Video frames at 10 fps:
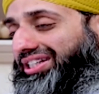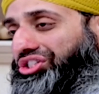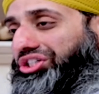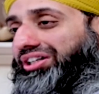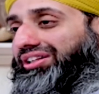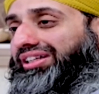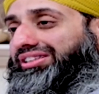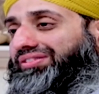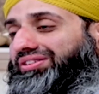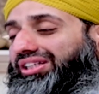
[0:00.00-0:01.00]

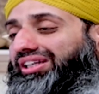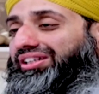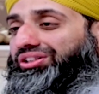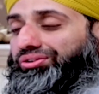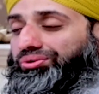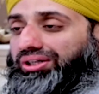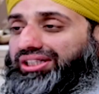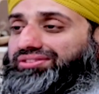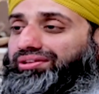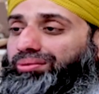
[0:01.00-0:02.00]
Insha'Allah your
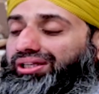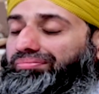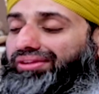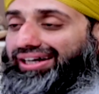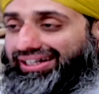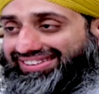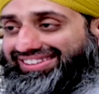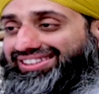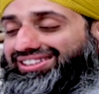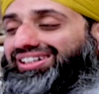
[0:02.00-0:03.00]
du'as will be
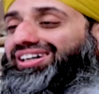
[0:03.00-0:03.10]
answered.